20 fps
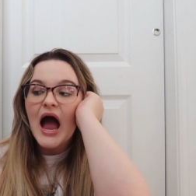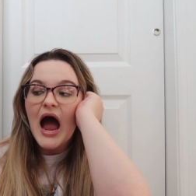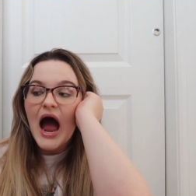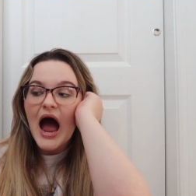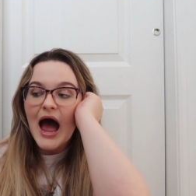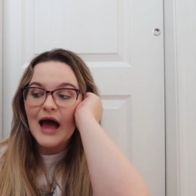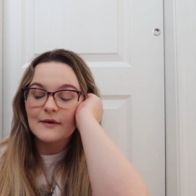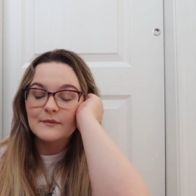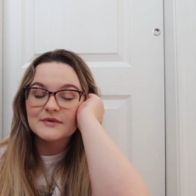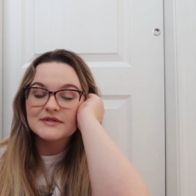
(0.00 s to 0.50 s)

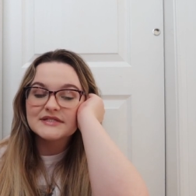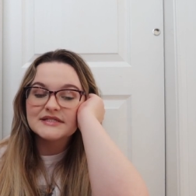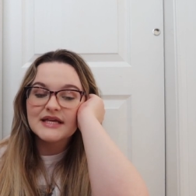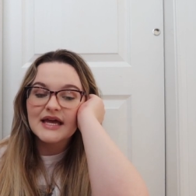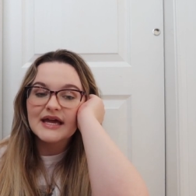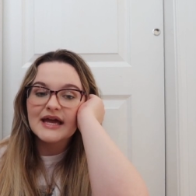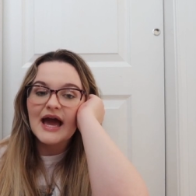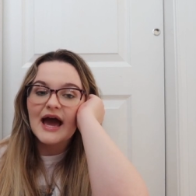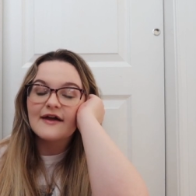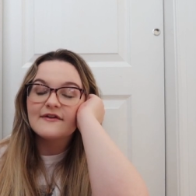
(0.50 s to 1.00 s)
I would
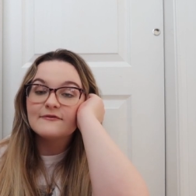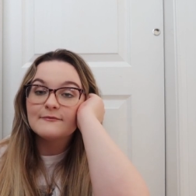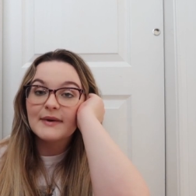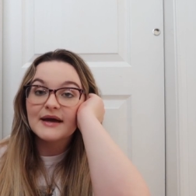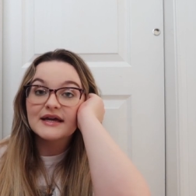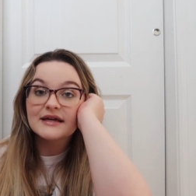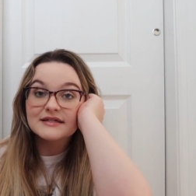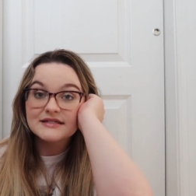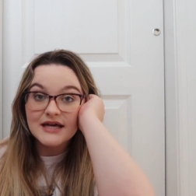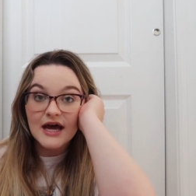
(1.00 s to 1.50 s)
say out of my
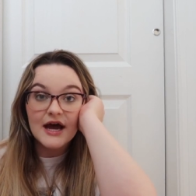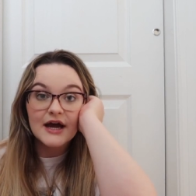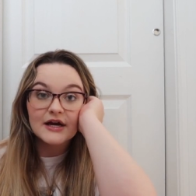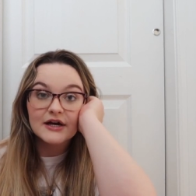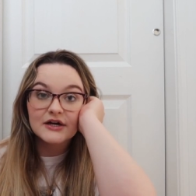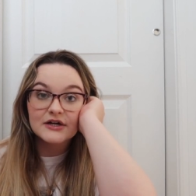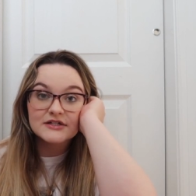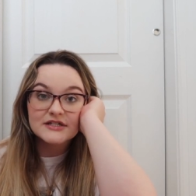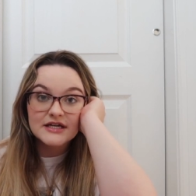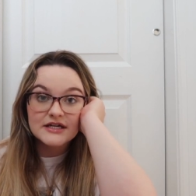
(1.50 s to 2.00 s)

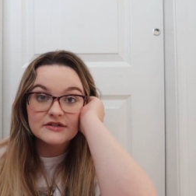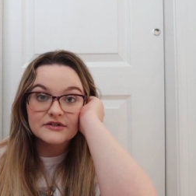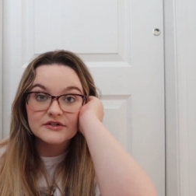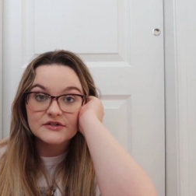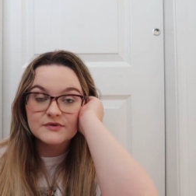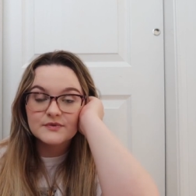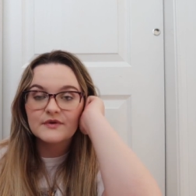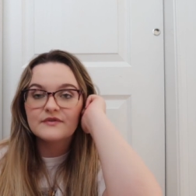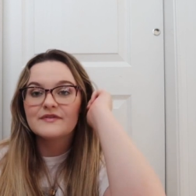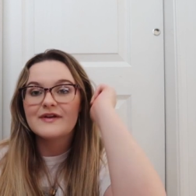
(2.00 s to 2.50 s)
entire Taylor
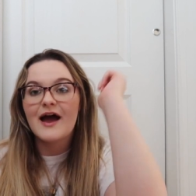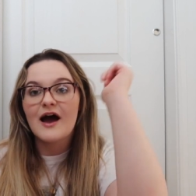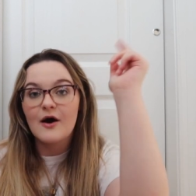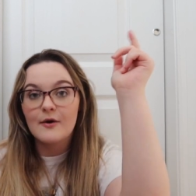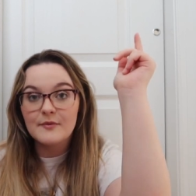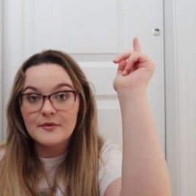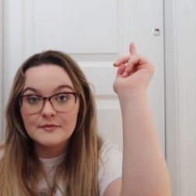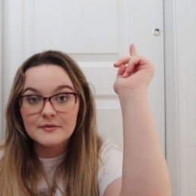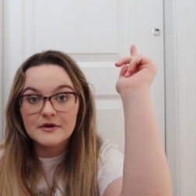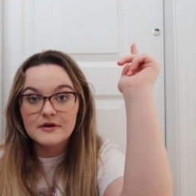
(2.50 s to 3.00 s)
Swift
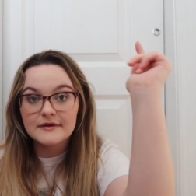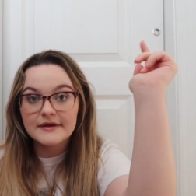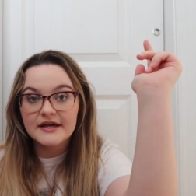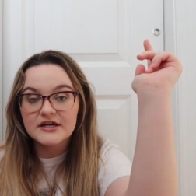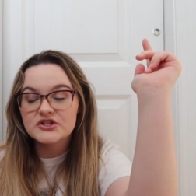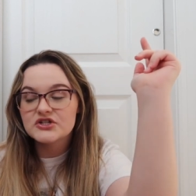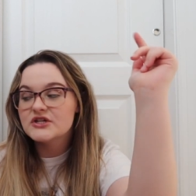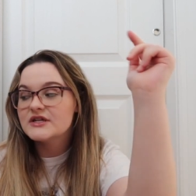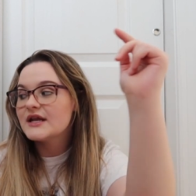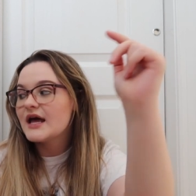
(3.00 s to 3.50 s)
album
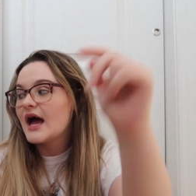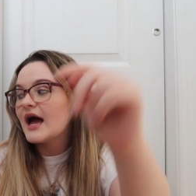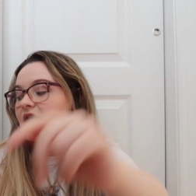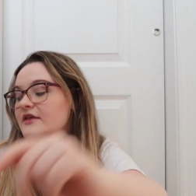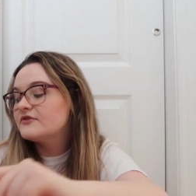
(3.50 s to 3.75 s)
collection,